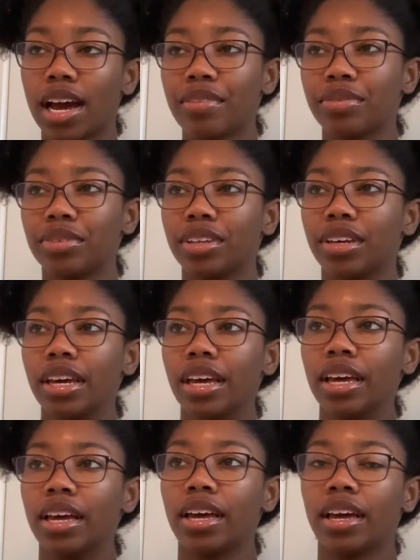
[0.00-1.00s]
I haven't really
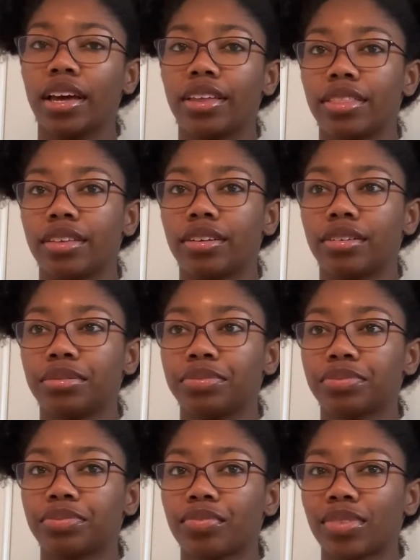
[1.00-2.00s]
had the
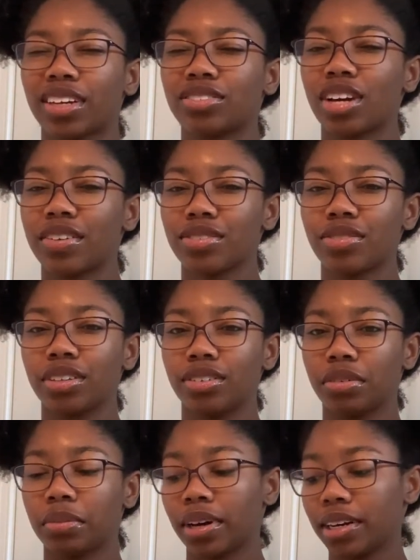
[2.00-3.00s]
drive to really
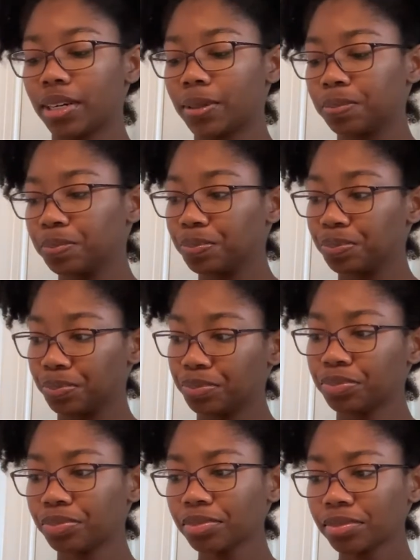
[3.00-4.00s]
do my hair.
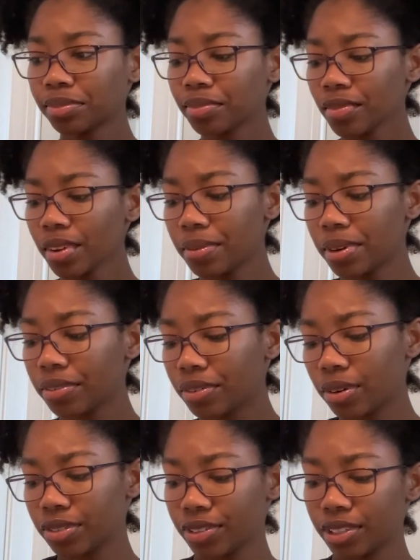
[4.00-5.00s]
And of
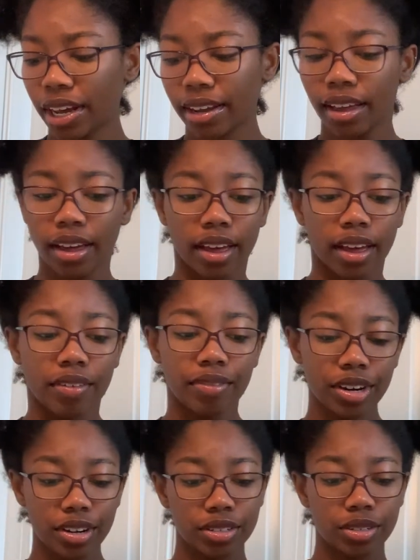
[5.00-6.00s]
course for like
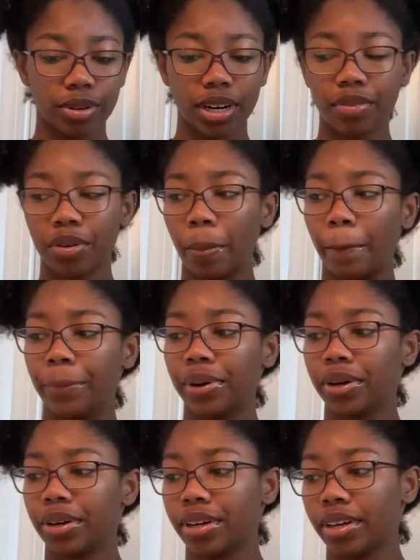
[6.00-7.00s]
videos or whatever, but
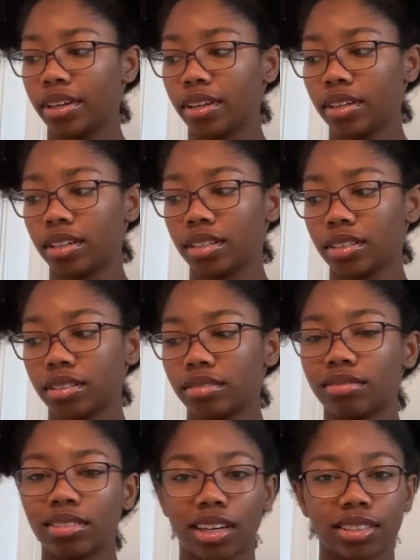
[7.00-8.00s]

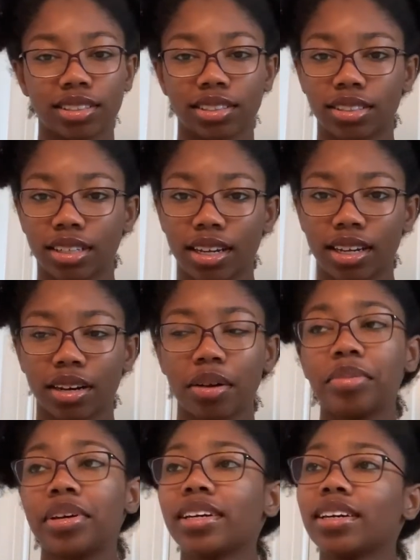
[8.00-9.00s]
not just like, oh
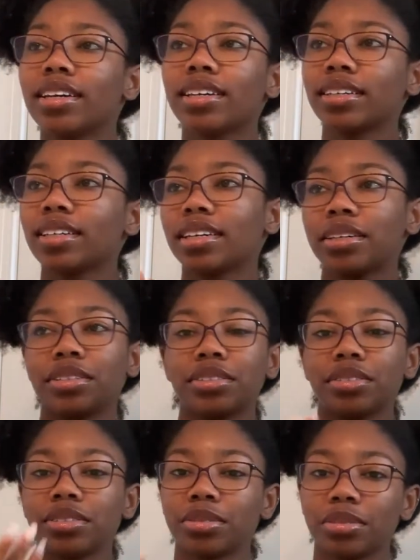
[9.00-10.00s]
my God, I
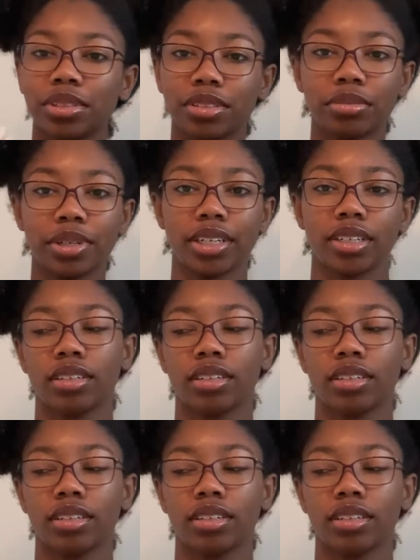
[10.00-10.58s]
just want to do my hair.